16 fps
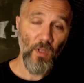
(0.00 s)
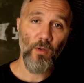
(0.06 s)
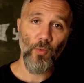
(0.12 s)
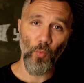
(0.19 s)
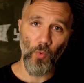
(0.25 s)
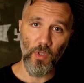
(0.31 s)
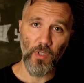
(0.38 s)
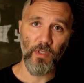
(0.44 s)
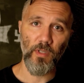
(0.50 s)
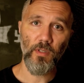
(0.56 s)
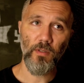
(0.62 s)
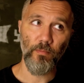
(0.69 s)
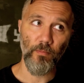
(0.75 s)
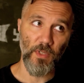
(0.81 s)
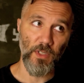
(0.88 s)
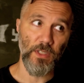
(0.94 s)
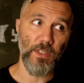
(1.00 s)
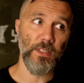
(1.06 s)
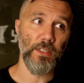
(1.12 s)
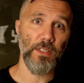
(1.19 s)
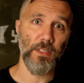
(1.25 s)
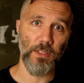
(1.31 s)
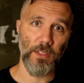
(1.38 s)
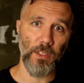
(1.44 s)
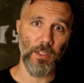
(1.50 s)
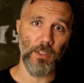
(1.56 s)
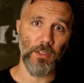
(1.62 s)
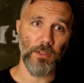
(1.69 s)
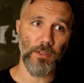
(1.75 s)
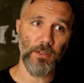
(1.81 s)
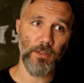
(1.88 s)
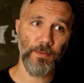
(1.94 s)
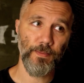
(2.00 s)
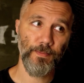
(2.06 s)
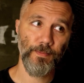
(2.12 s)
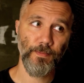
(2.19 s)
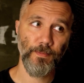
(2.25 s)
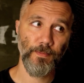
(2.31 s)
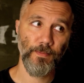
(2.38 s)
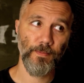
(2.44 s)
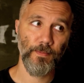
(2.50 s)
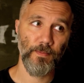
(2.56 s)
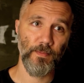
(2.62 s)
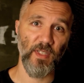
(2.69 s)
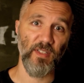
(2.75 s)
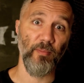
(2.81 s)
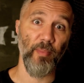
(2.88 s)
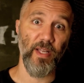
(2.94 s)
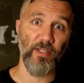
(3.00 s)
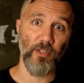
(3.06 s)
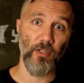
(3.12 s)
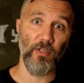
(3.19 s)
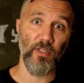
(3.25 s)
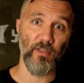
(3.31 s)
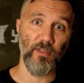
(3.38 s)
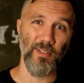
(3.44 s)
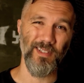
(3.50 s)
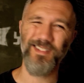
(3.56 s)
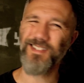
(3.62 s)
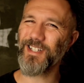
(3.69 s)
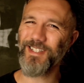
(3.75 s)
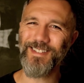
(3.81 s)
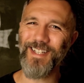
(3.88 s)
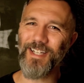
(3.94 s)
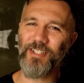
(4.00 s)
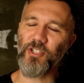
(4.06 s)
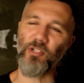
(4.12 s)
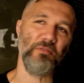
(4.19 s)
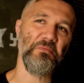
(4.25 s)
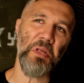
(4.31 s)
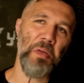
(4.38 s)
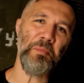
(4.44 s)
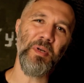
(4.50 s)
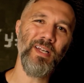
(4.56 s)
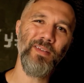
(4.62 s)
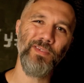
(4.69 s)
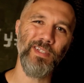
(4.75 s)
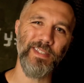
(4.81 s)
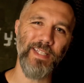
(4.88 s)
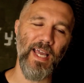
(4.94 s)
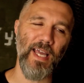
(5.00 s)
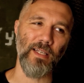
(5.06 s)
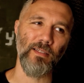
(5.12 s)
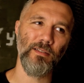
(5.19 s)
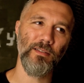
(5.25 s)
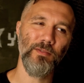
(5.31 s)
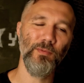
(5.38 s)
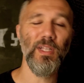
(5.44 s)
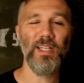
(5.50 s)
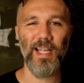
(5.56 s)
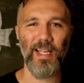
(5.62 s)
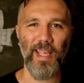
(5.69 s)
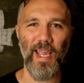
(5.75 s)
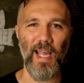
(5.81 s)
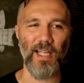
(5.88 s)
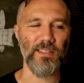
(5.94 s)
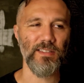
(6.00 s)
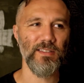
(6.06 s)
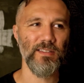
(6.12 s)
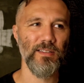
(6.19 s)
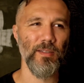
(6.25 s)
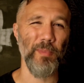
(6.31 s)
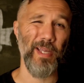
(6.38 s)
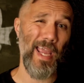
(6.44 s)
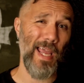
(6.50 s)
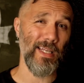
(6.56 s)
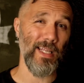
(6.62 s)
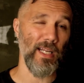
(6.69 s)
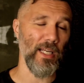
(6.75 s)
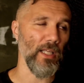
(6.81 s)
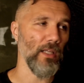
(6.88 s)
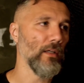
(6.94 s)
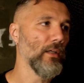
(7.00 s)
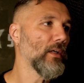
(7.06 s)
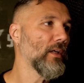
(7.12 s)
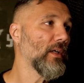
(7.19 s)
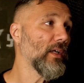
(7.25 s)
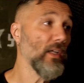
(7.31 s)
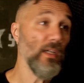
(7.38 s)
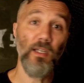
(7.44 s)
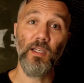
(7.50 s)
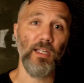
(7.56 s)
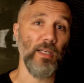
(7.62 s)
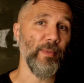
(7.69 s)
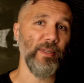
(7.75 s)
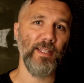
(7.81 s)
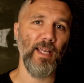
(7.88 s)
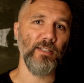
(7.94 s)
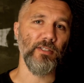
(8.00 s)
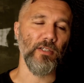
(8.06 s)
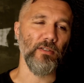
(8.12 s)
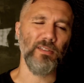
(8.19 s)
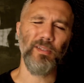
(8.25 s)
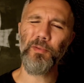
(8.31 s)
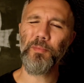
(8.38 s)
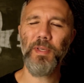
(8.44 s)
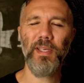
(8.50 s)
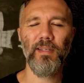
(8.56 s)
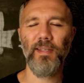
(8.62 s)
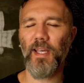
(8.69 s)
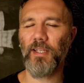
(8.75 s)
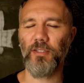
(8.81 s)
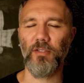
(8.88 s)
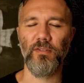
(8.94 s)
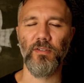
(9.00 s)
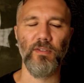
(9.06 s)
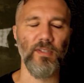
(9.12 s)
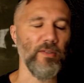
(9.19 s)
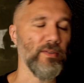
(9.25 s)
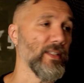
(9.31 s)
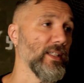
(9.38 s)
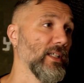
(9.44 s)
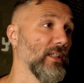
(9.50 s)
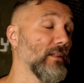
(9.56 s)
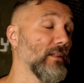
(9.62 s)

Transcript: $1 million. That's a bad joke, isn't it? It's like a dad joke. I'm not even a dad. Well, I got cats. My cat daddy. I make dad jokes. I've been making dad jokes since I was 8.